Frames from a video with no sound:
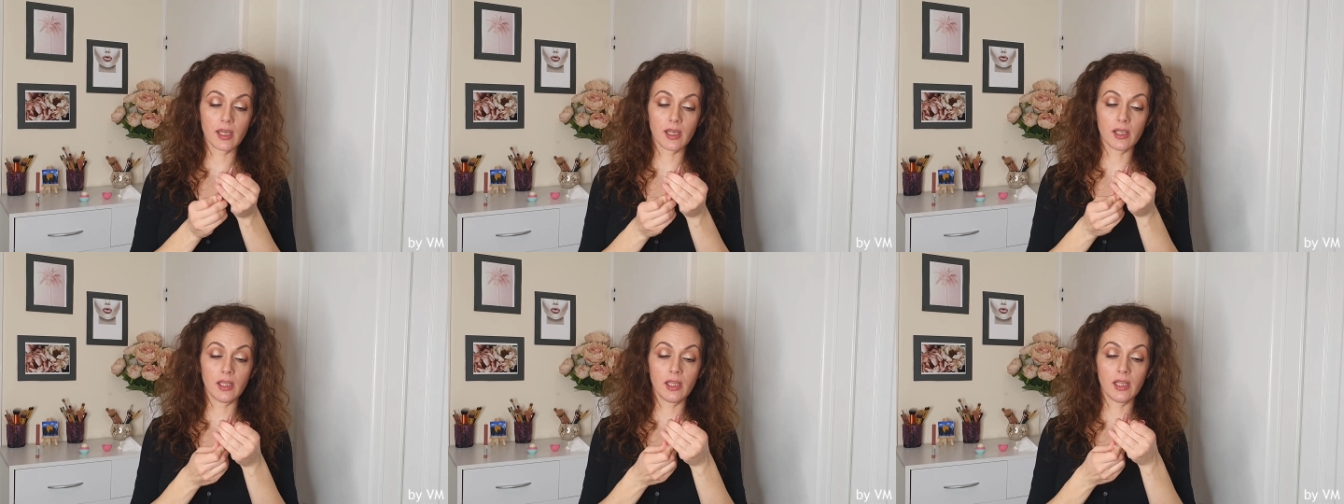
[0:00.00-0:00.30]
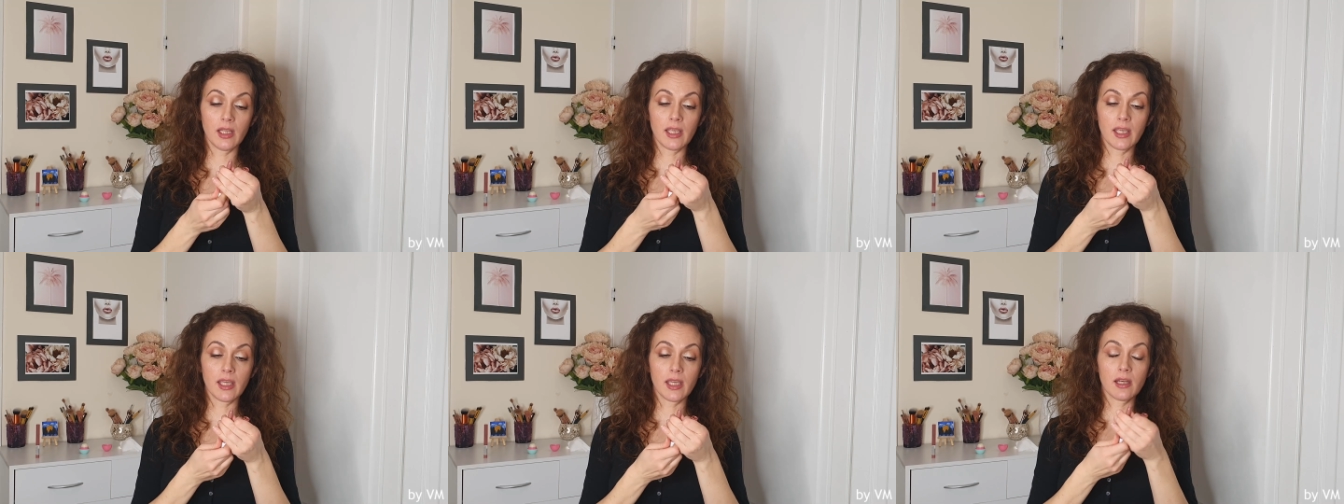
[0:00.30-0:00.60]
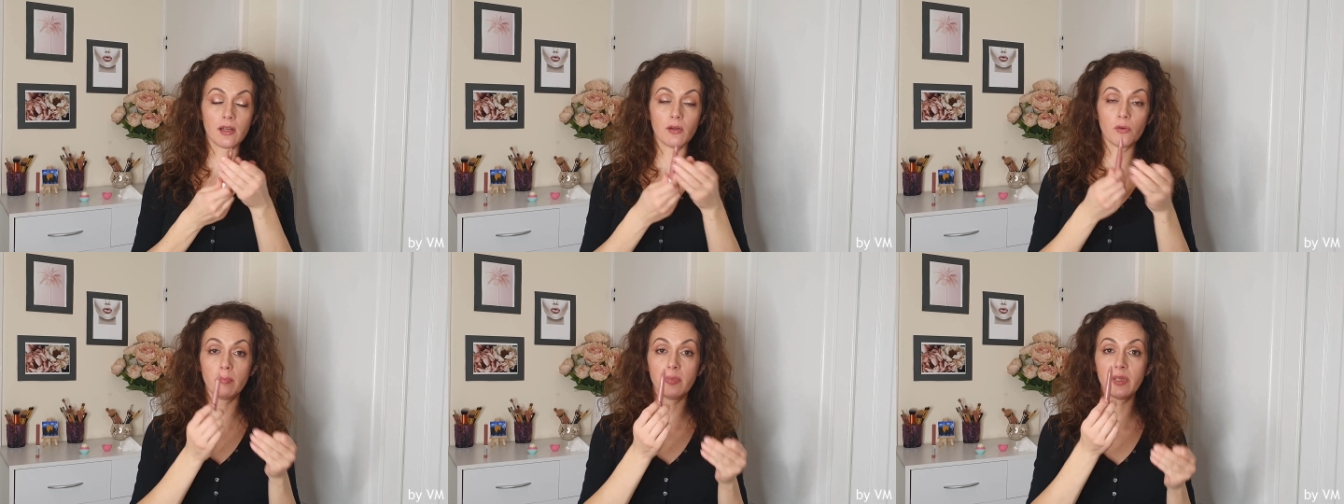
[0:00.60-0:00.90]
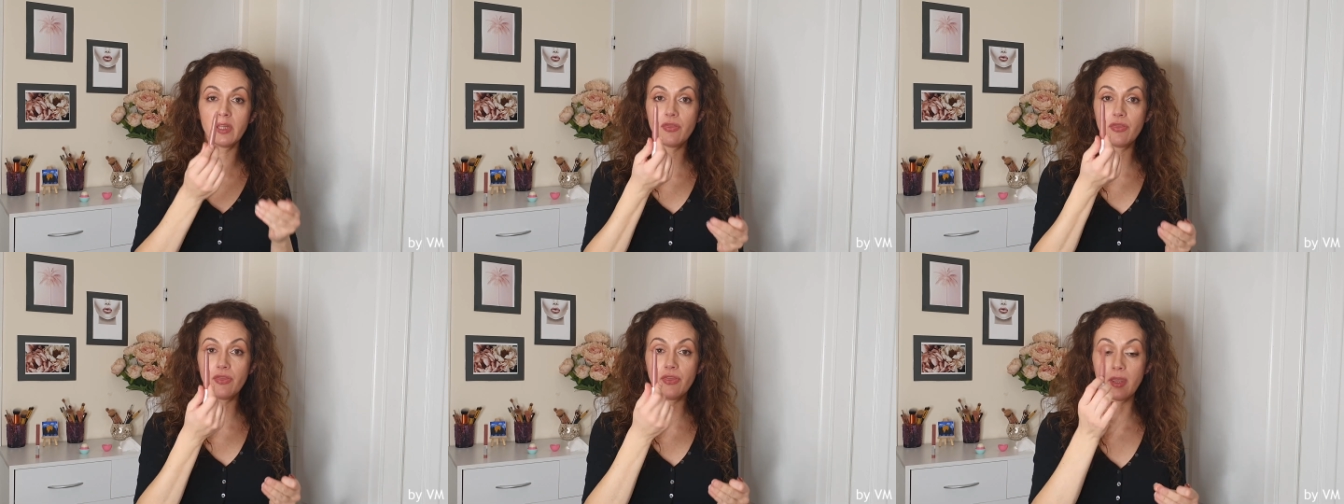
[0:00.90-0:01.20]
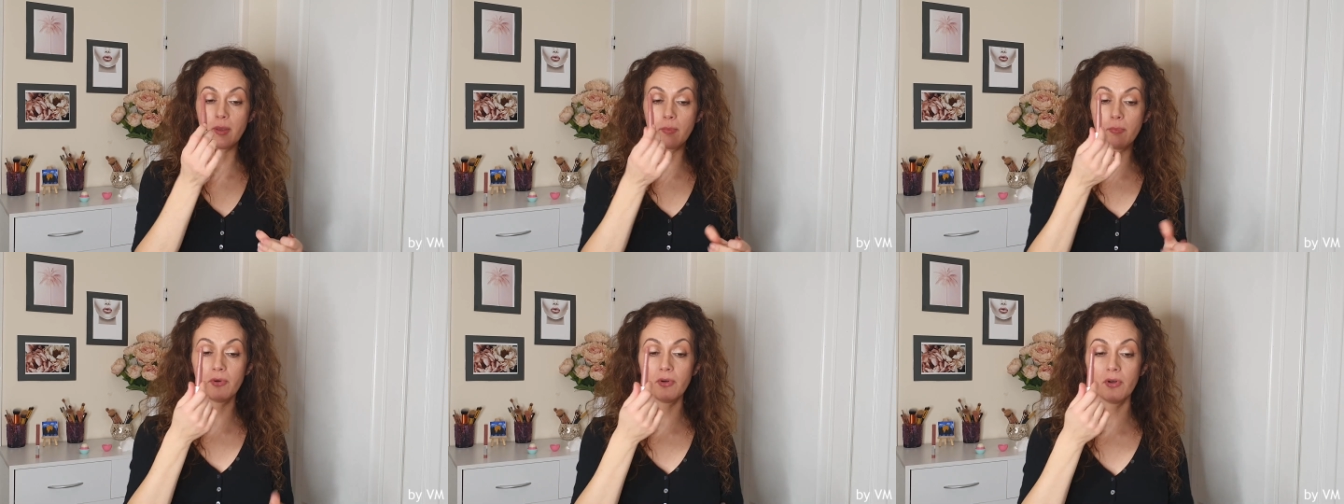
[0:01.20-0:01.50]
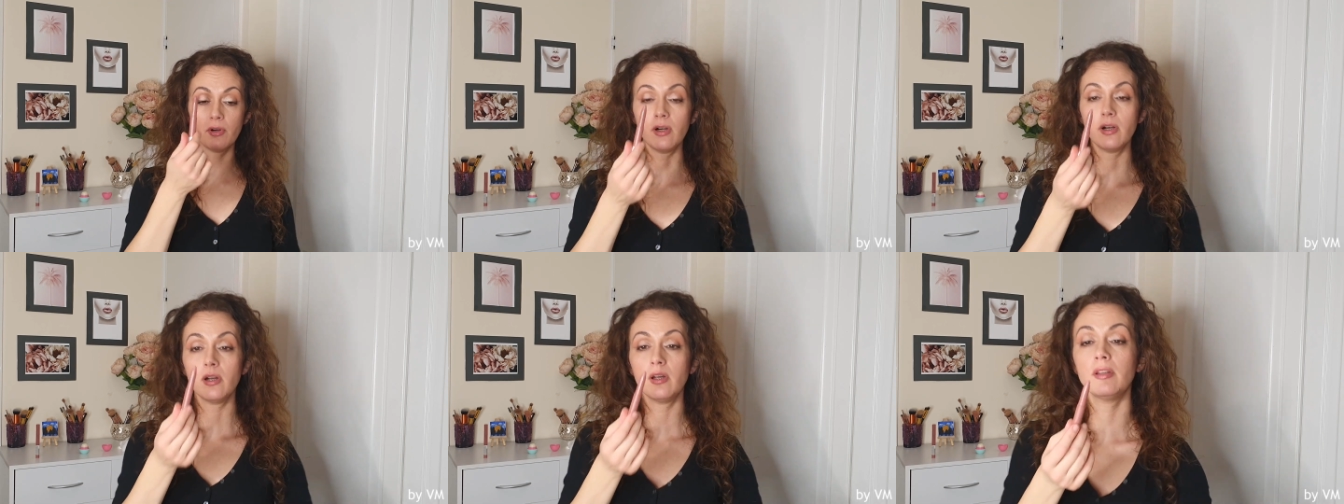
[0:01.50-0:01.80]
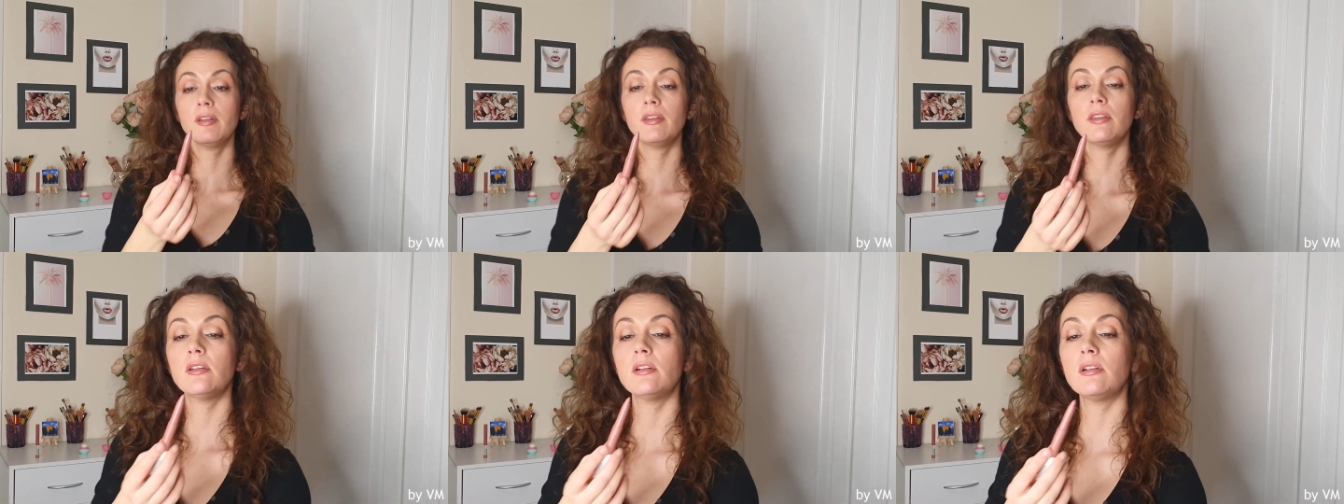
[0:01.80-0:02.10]
a little bit deeper
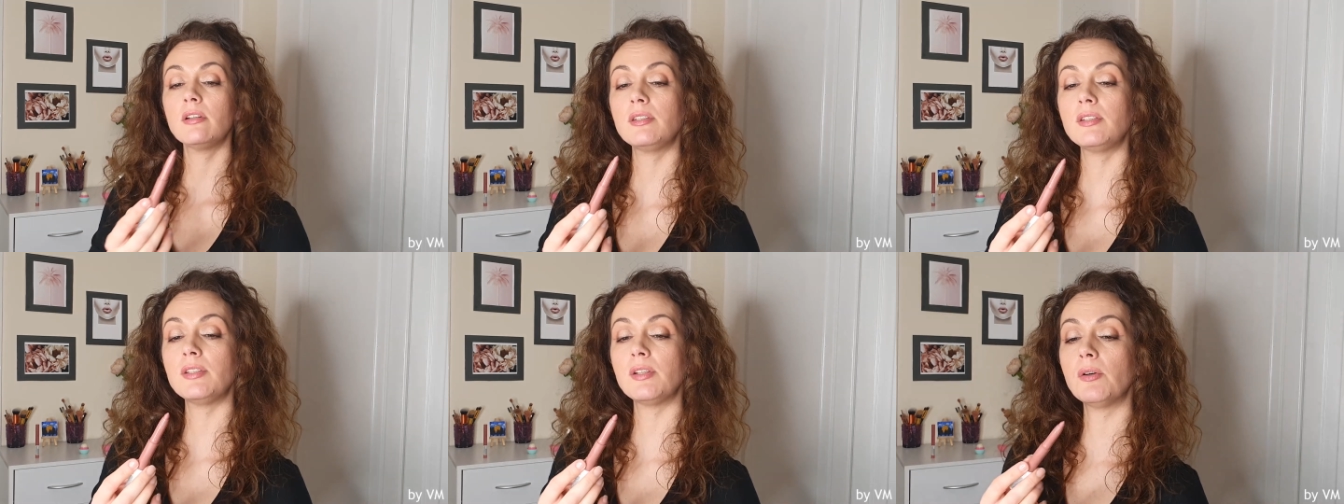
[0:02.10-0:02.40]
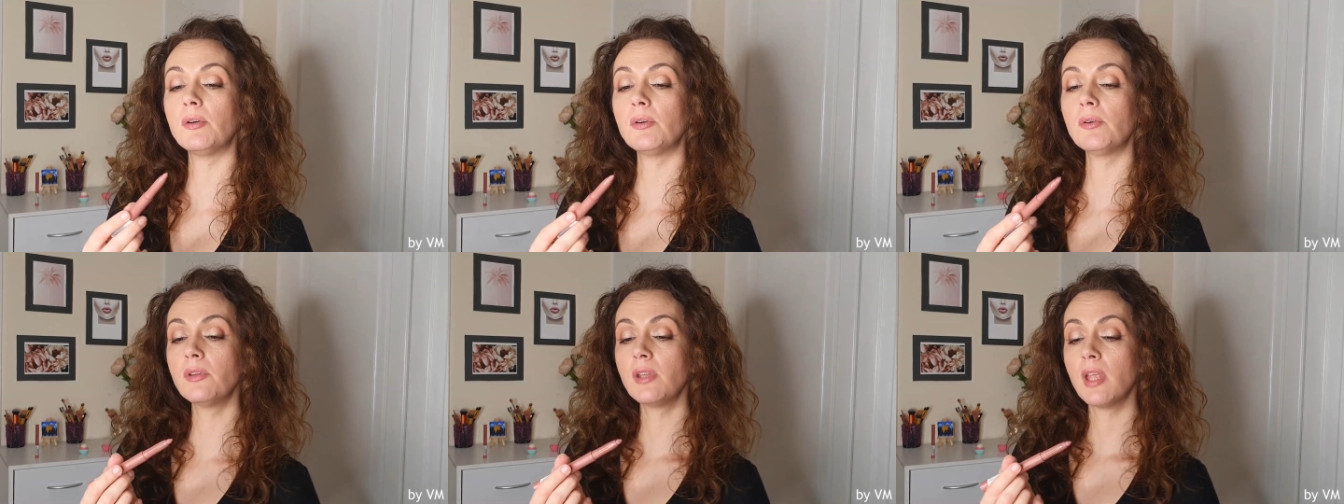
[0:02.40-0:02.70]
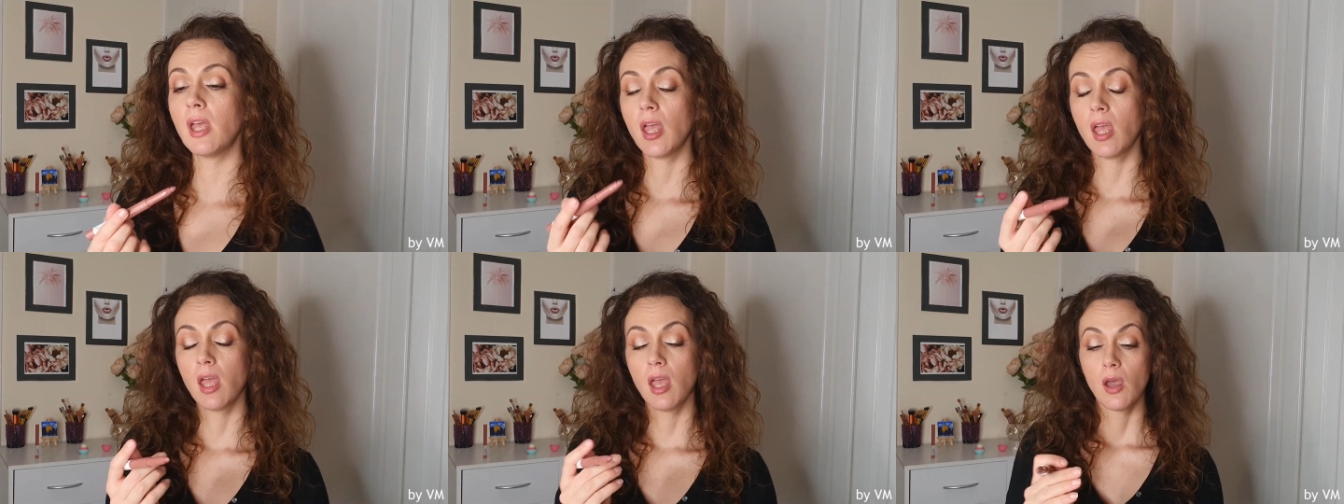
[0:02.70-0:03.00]
undertone